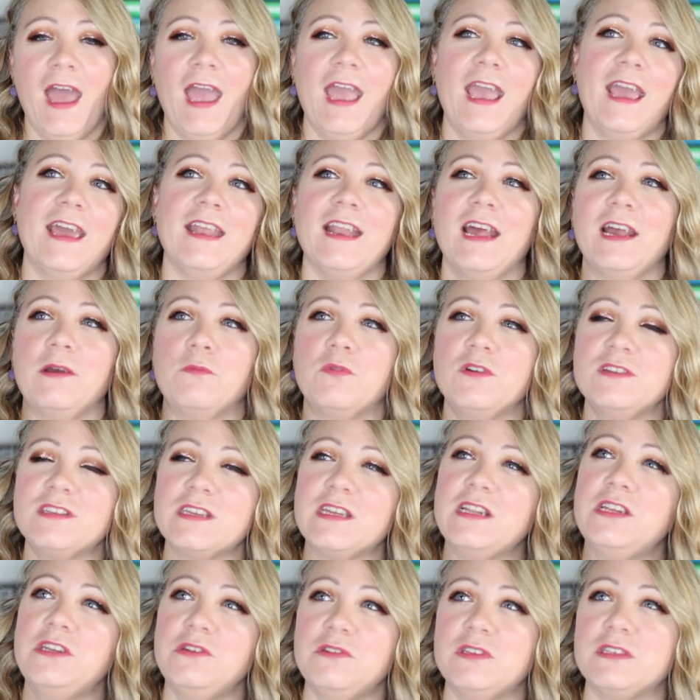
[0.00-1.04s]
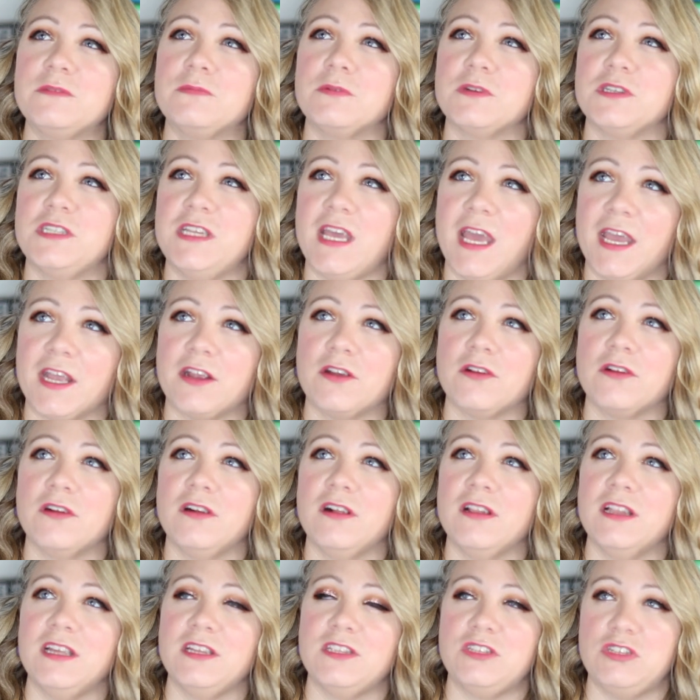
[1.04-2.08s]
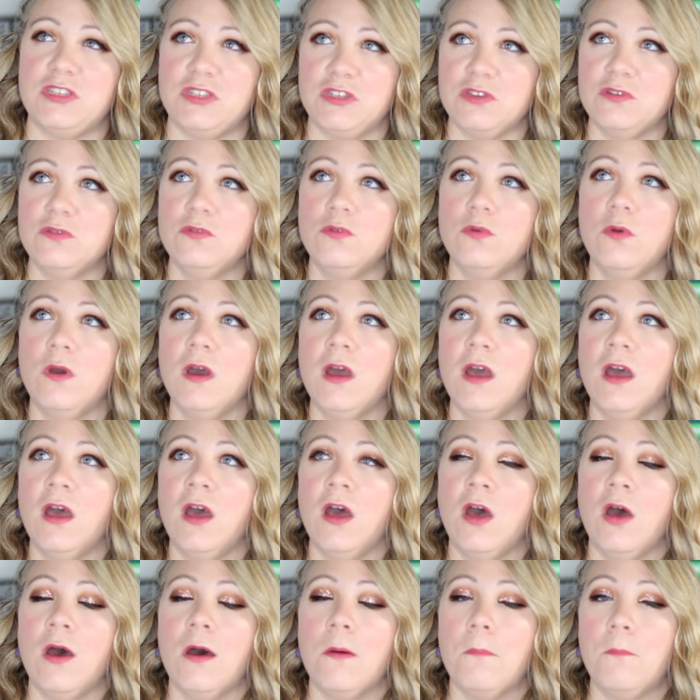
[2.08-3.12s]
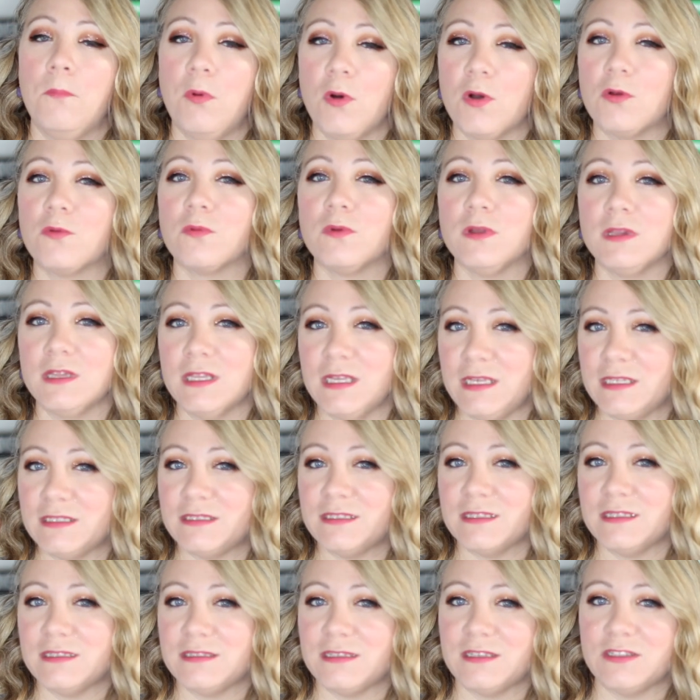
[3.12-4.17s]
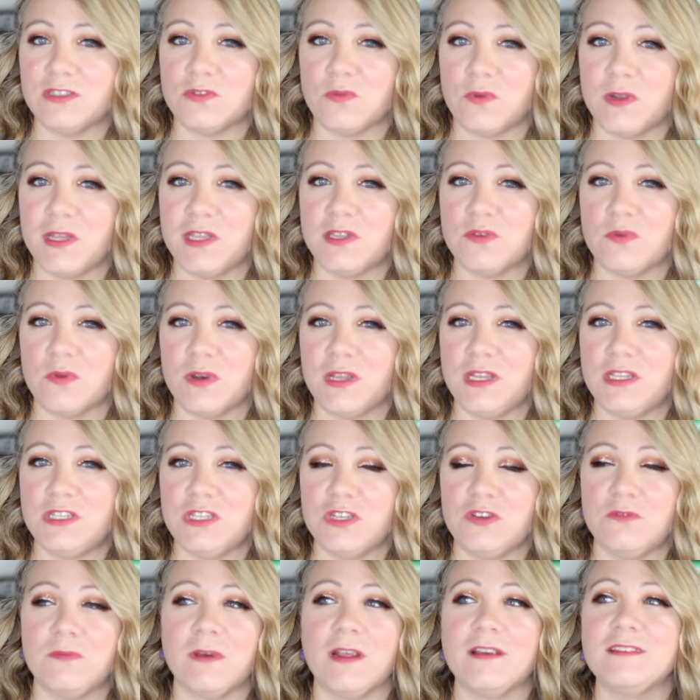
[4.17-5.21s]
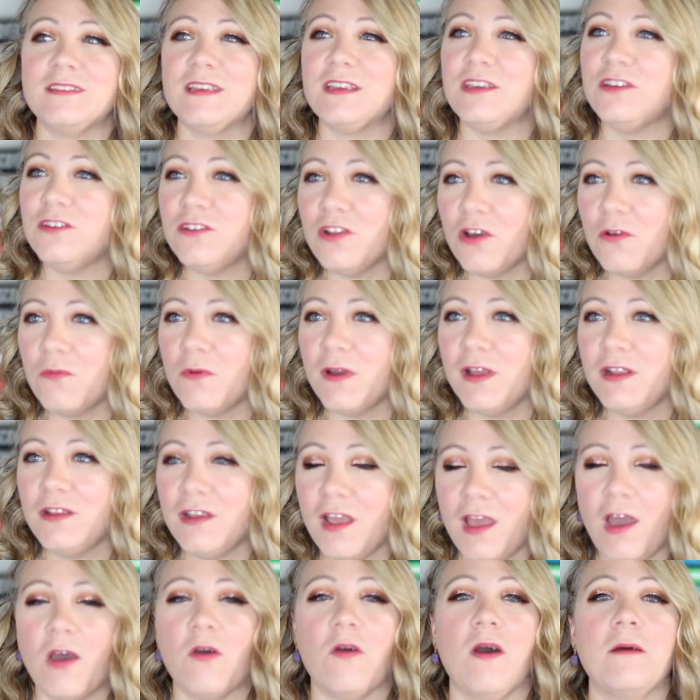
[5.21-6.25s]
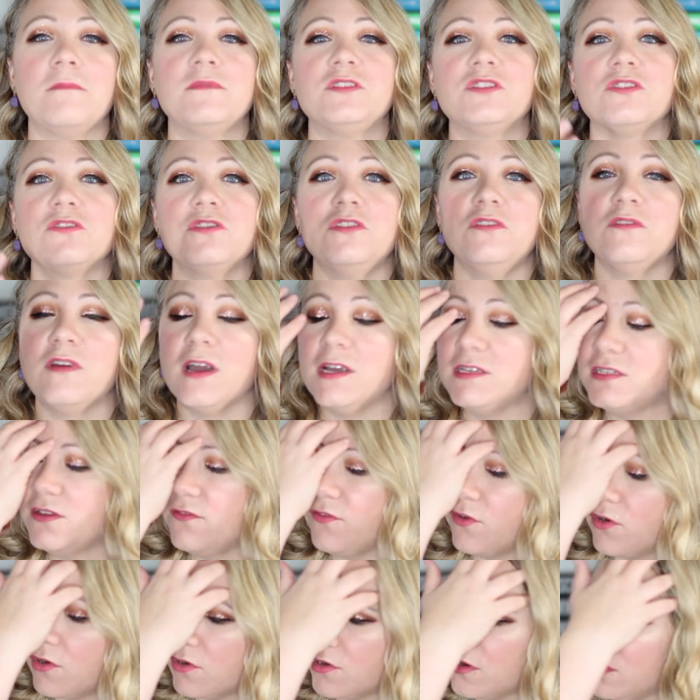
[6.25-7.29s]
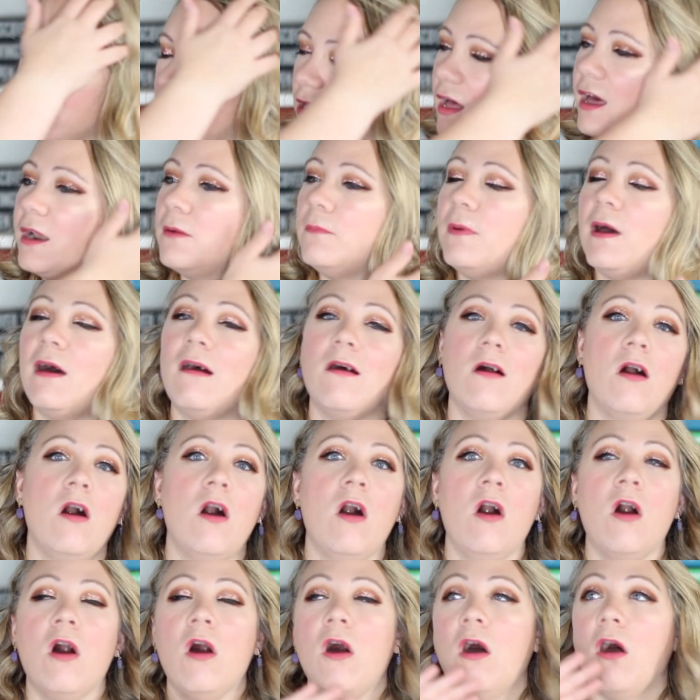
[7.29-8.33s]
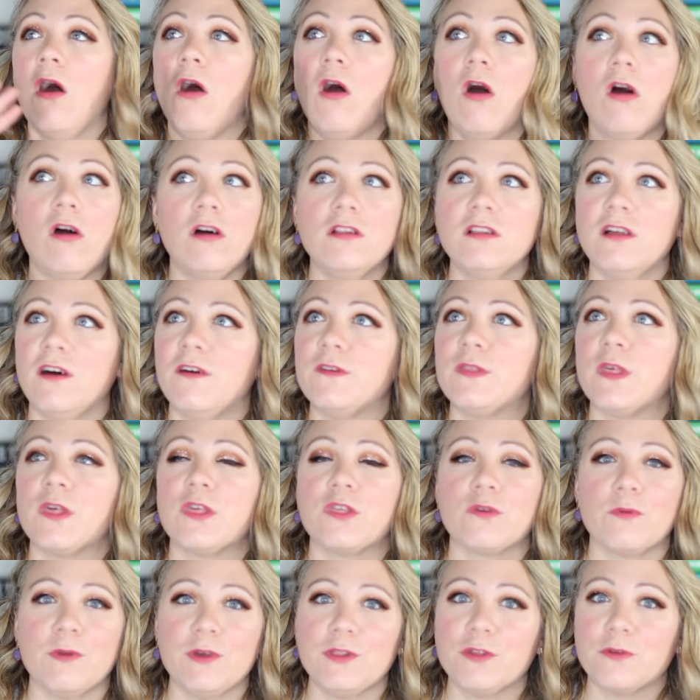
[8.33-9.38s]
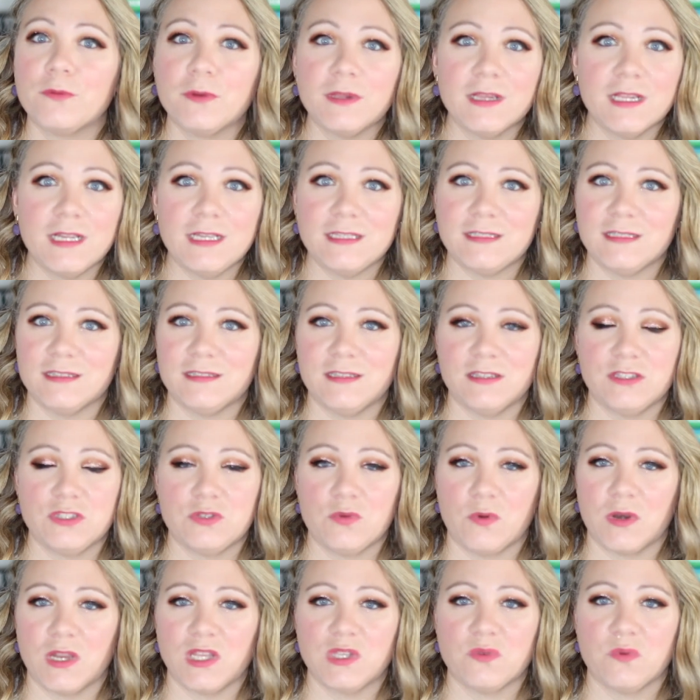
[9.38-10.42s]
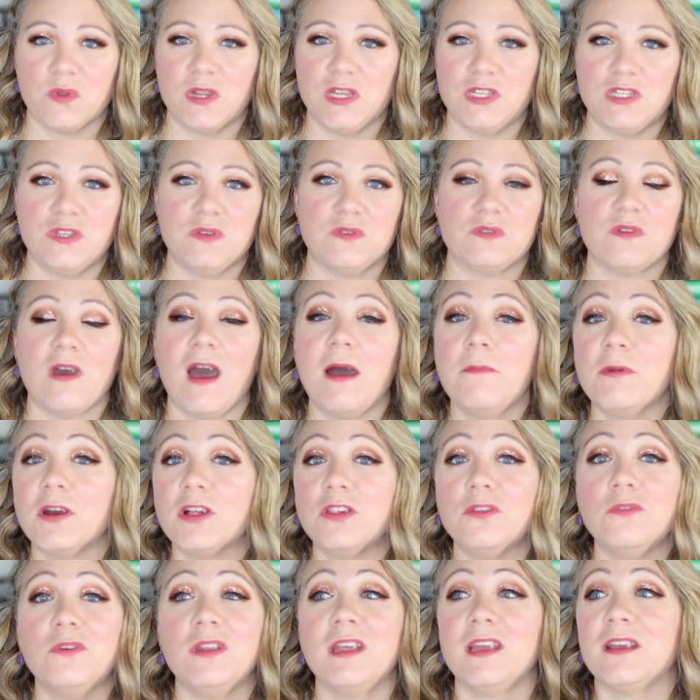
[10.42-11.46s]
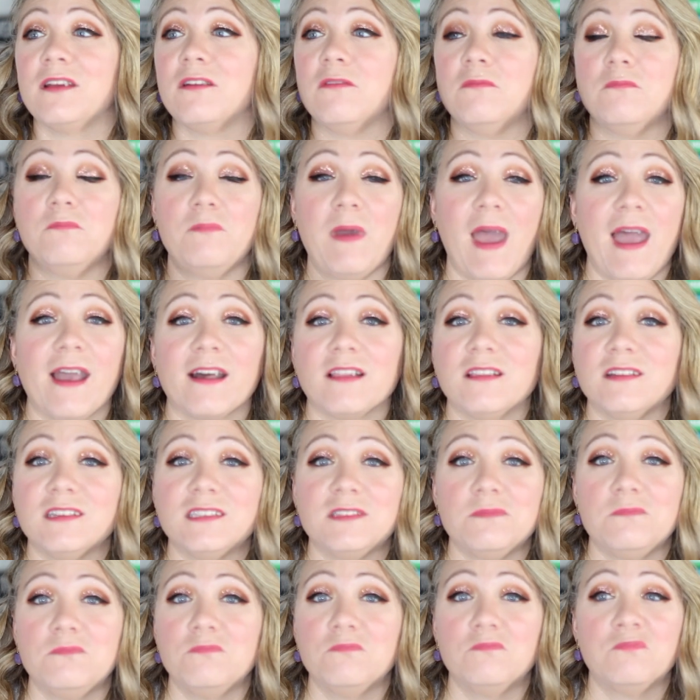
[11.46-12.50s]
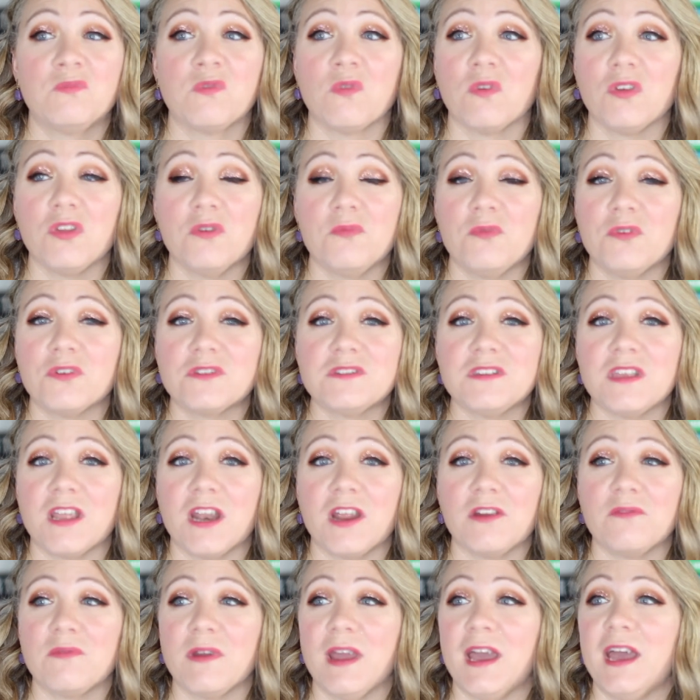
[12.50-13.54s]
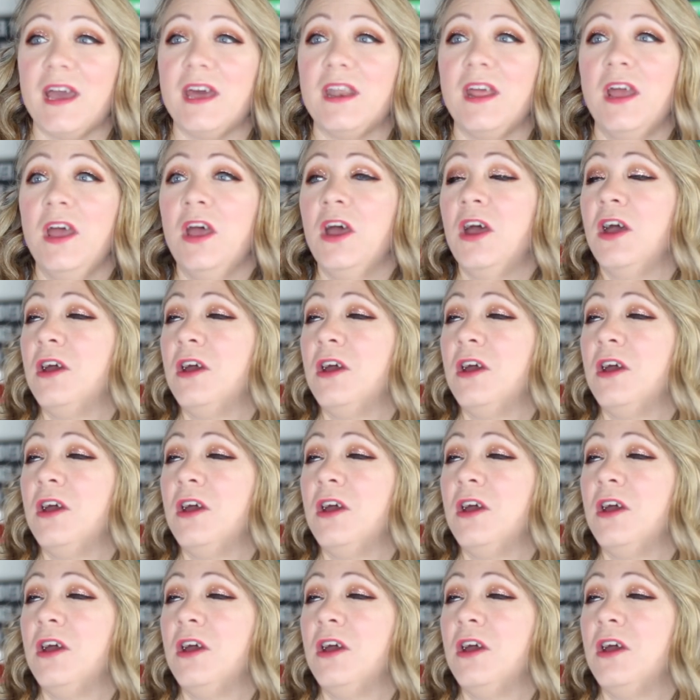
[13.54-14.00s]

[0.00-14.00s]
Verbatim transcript: And I wasn't going to do this particularly to book releases in 2022, but I was like, you know what? Now, I'm sure you guys have heard a lot about all of the thriller releases in 2022. So I'm including backlist thriller books that I read.